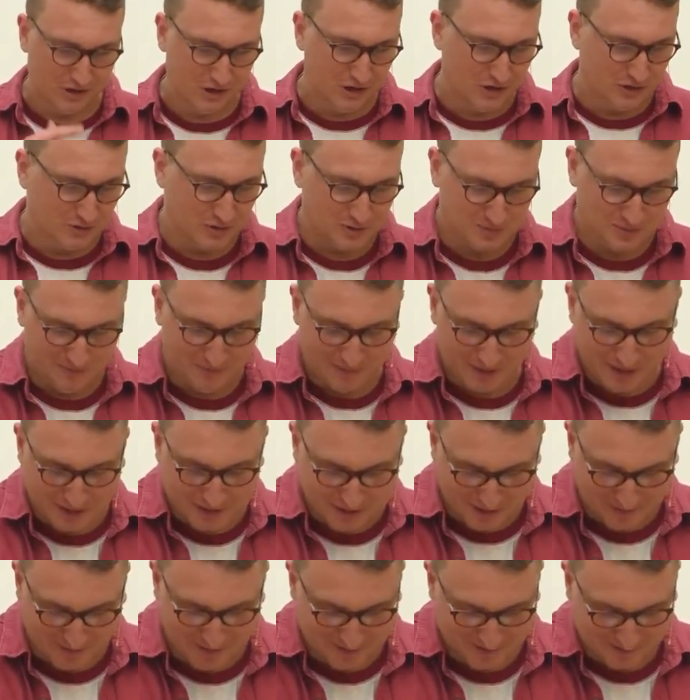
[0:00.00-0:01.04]
So as we finish,
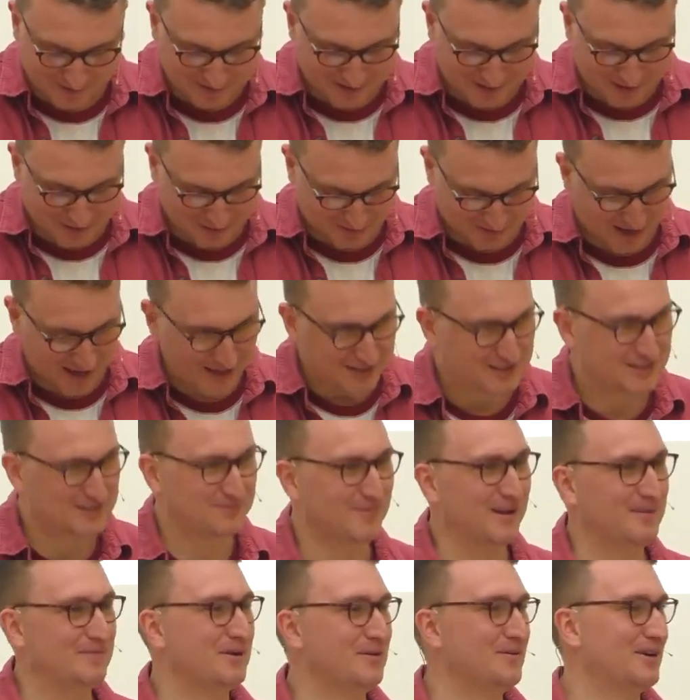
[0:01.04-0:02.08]
I think there's a little test
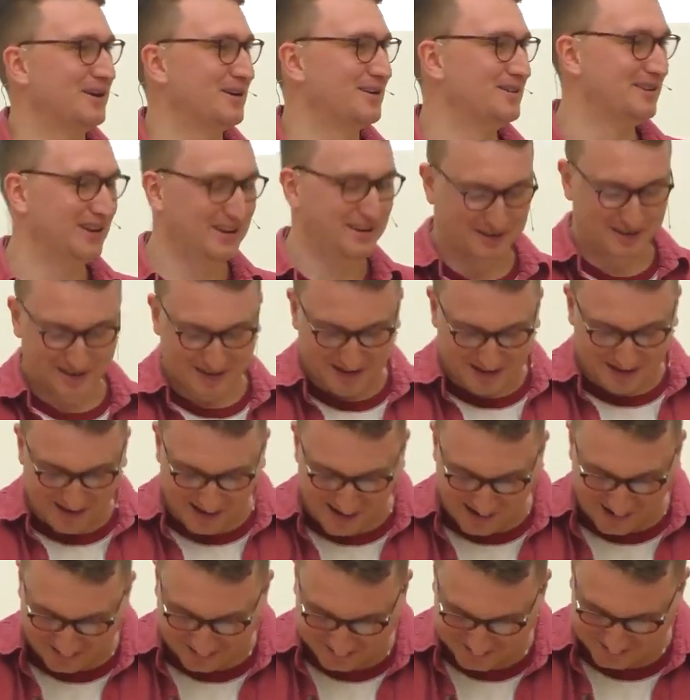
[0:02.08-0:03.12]
maybe we can do
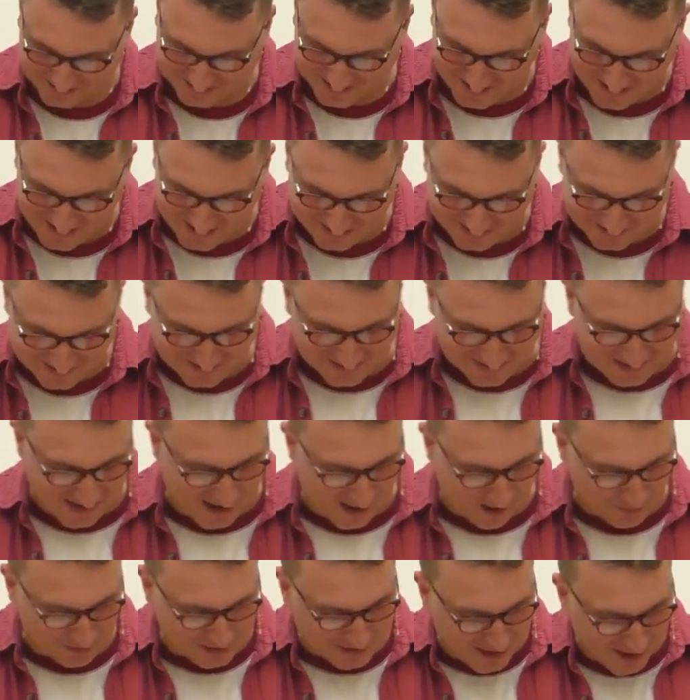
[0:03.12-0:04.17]
today.
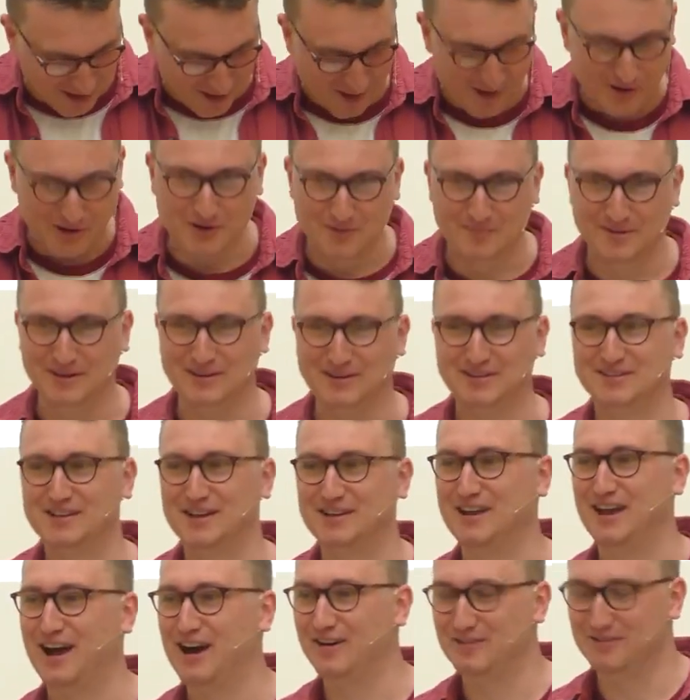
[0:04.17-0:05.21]
When you get home and you sit
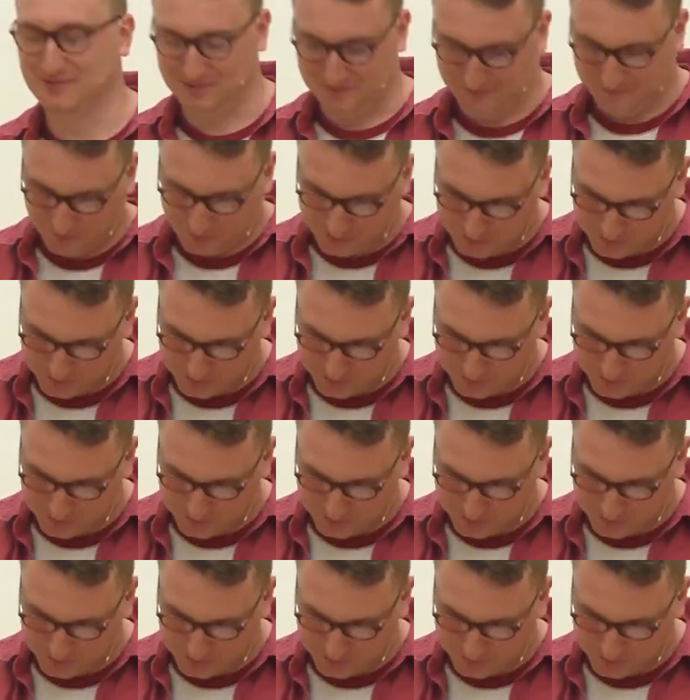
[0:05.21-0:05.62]
down for